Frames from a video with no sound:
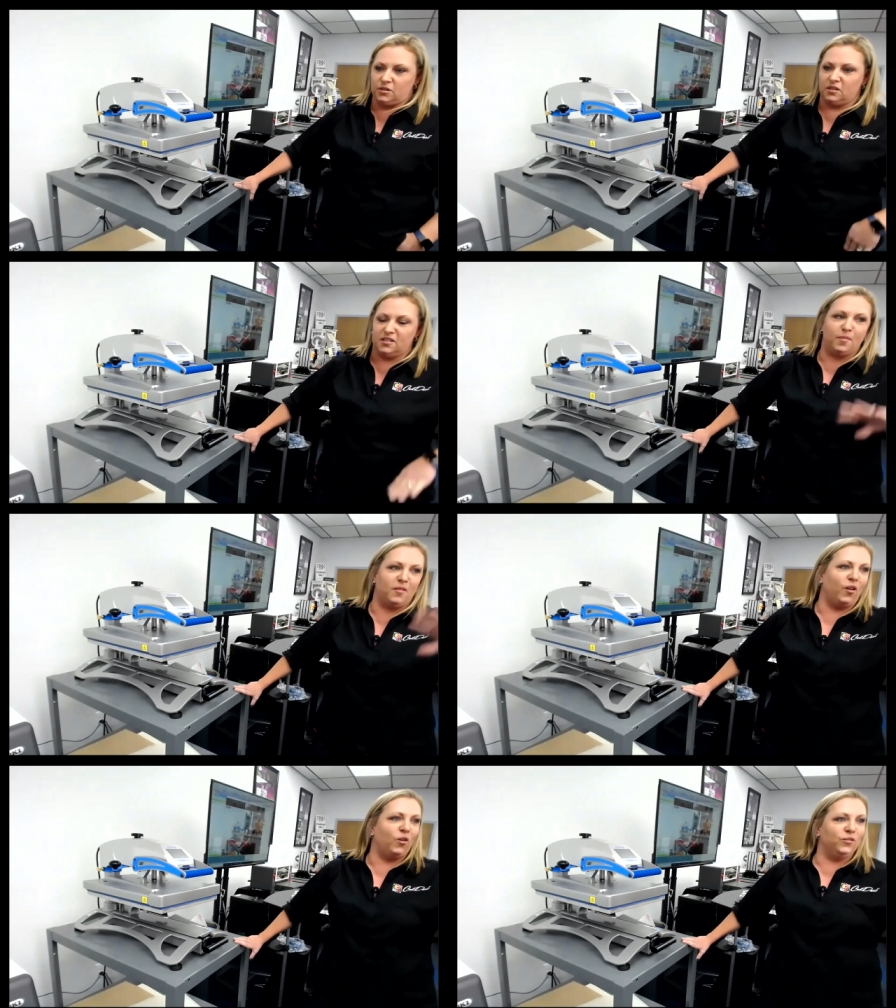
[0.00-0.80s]
And some
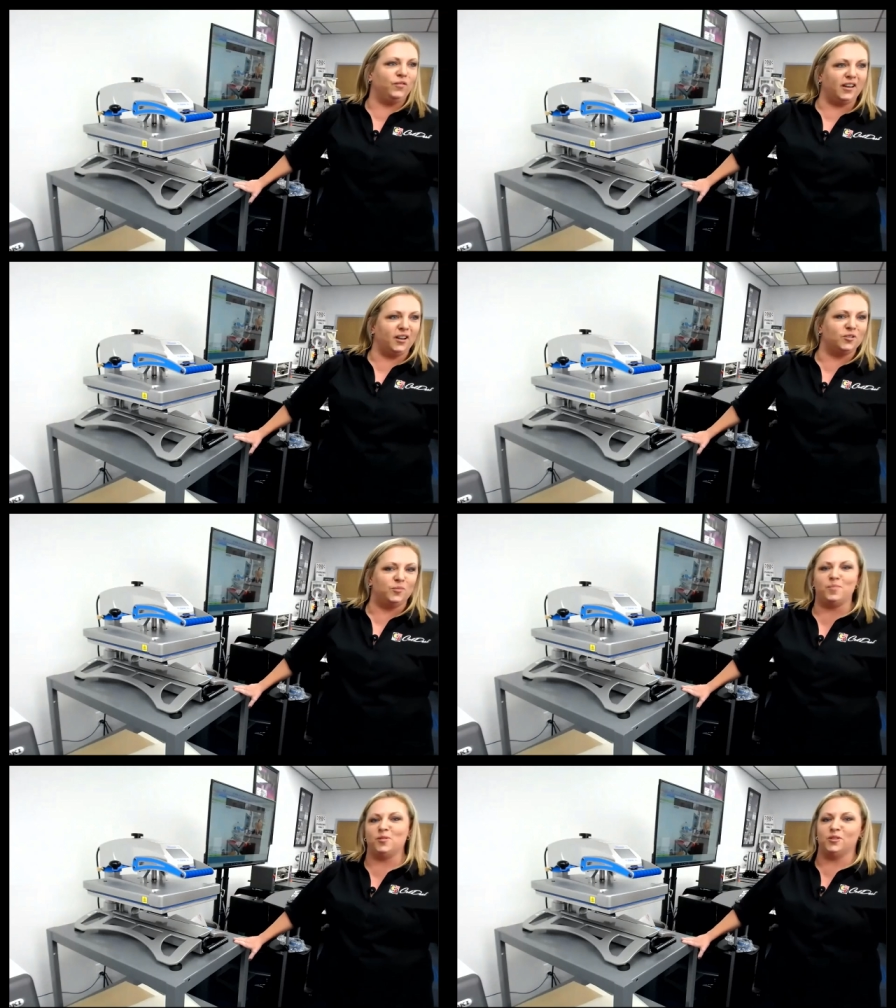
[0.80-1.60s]
of our old videos,
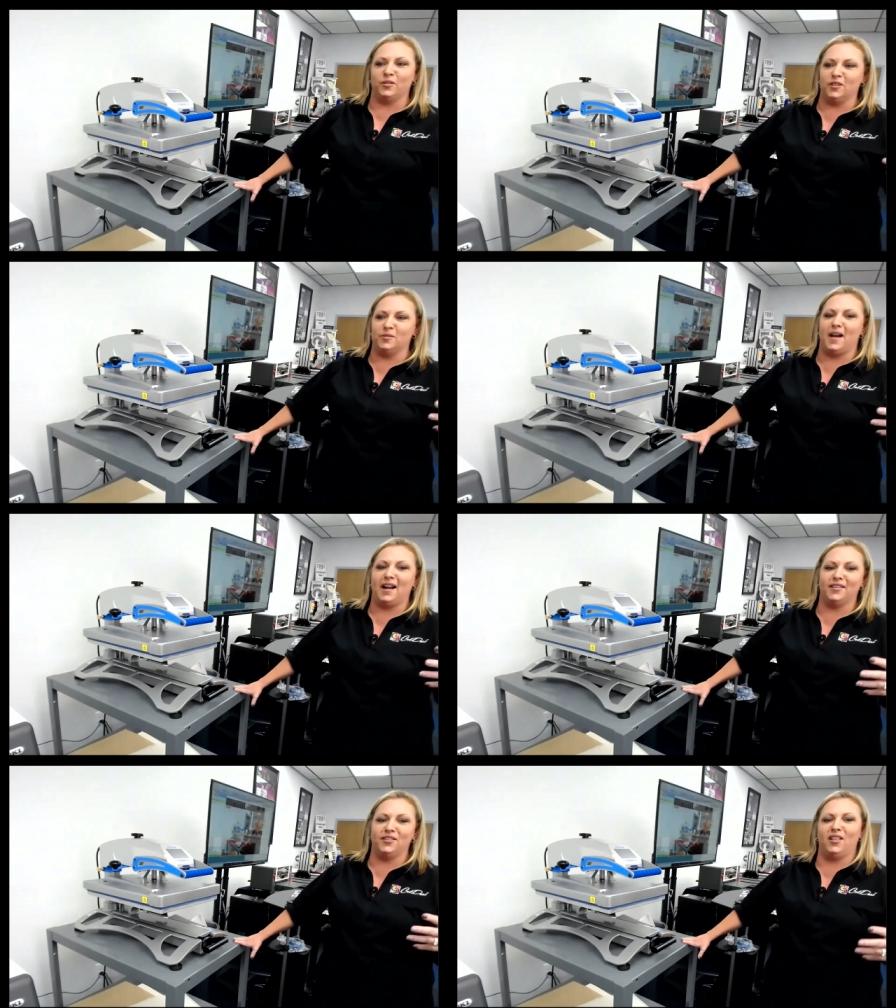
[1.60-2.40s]
people surface back
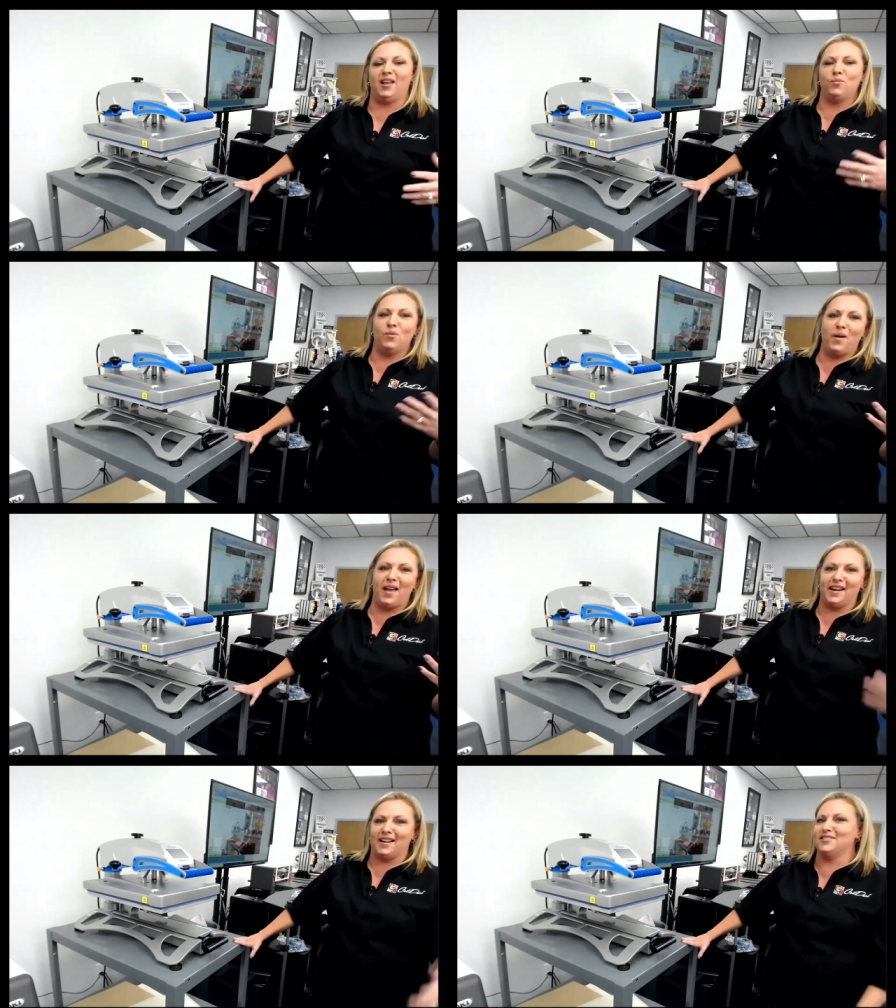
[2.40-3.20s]
and they're like, well,
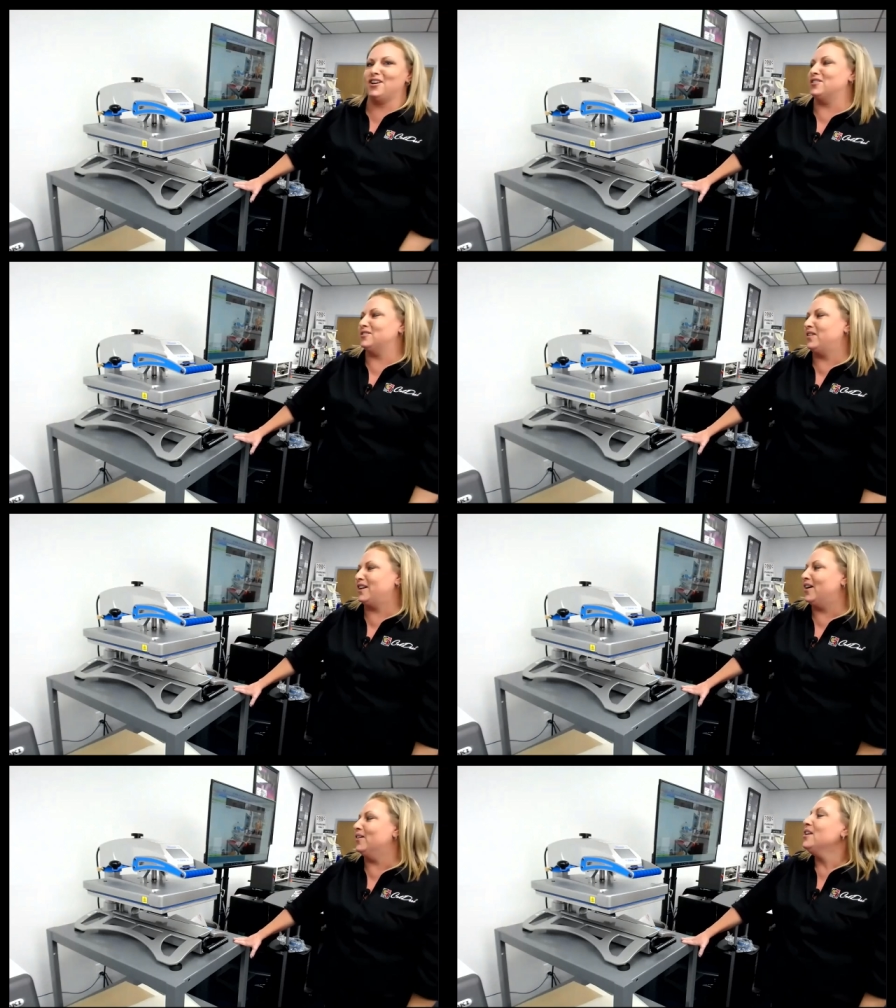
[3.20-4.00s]
wait, I saw this
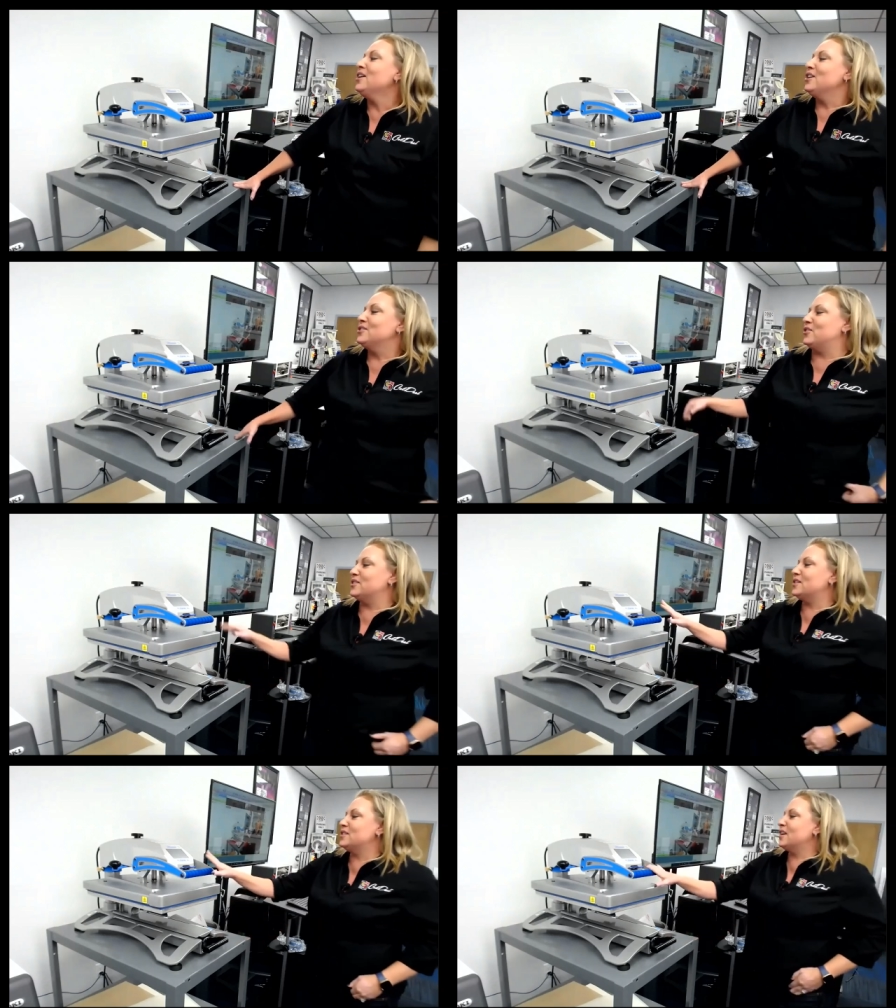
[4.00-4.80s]
video. Yeah. So
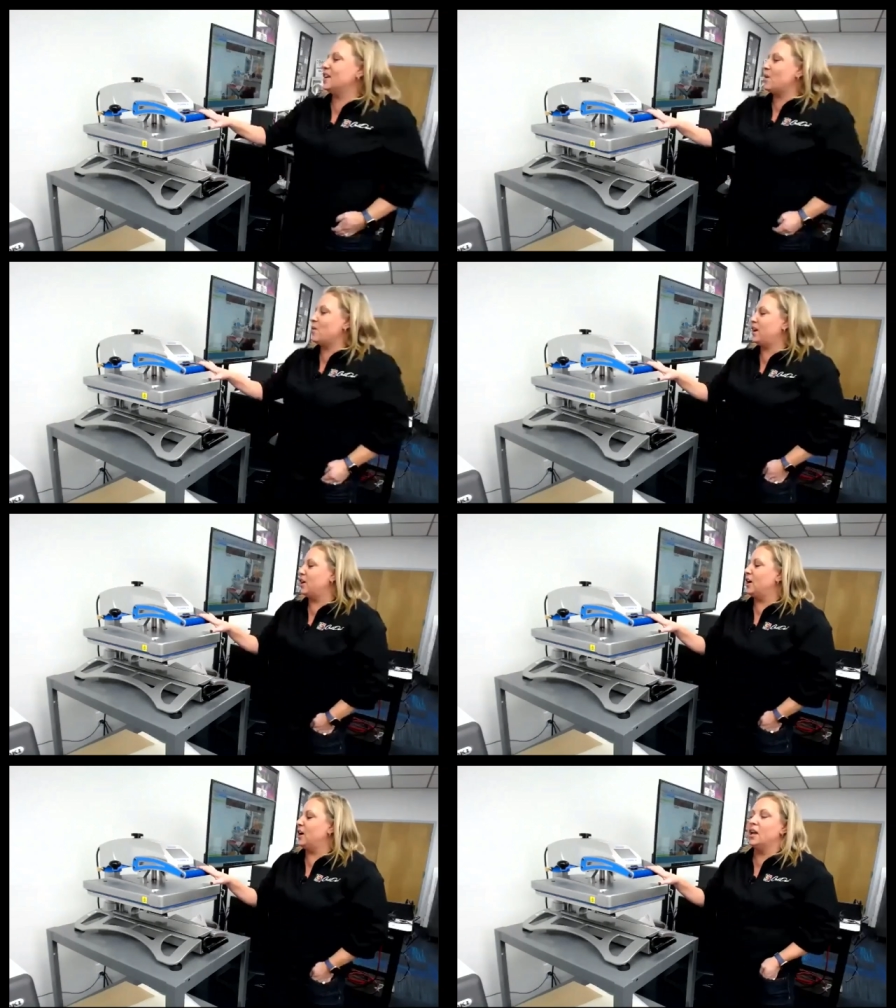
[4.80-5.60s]
this is going to go in and
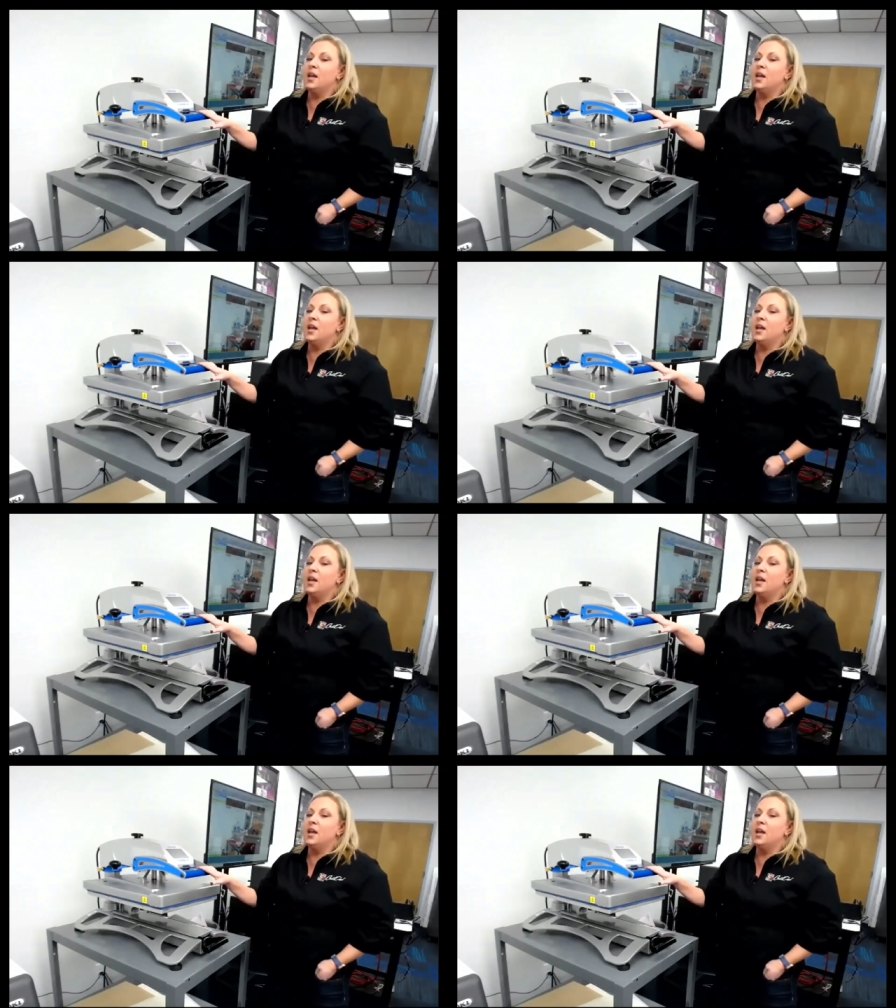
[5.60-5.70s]
cook.